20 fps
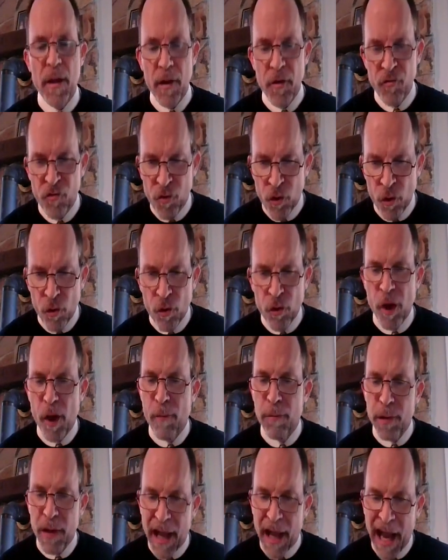Julia
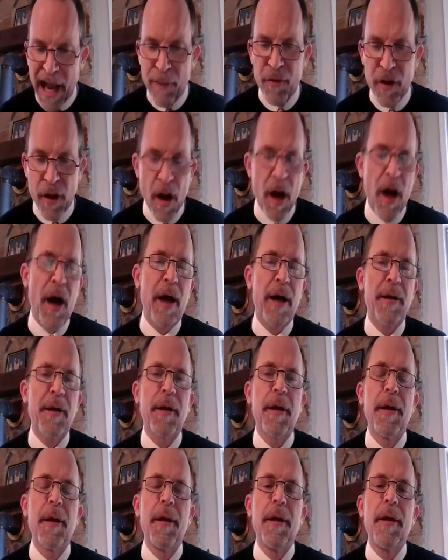blamed God.
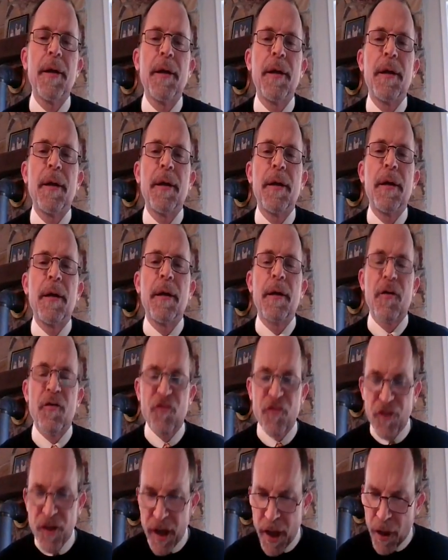
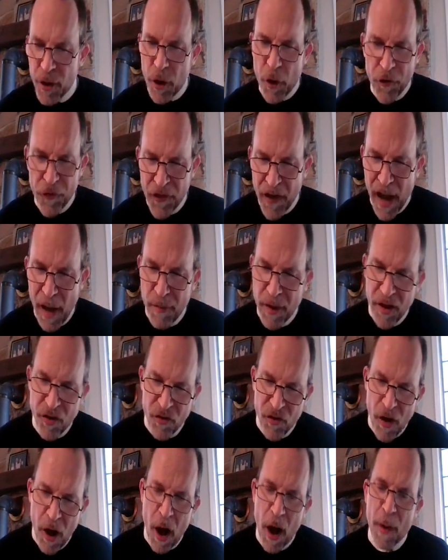She and her family
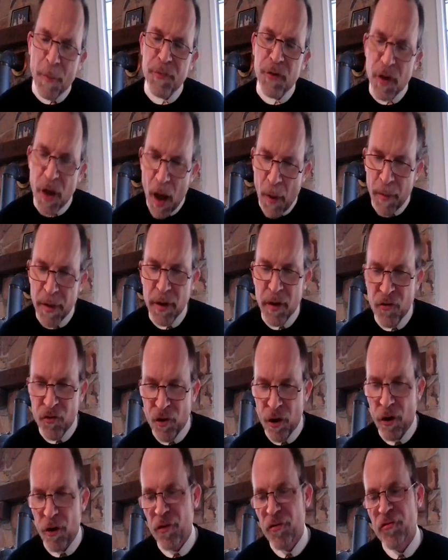stopped coming to
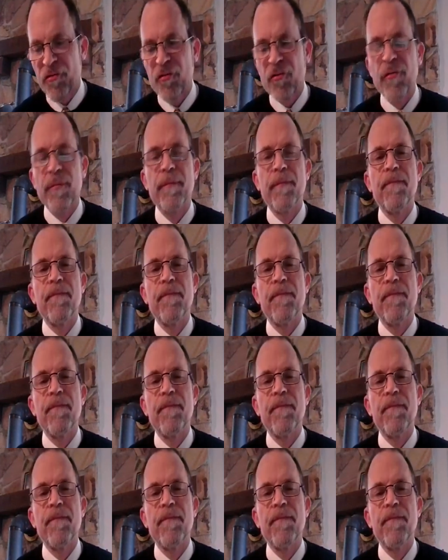church.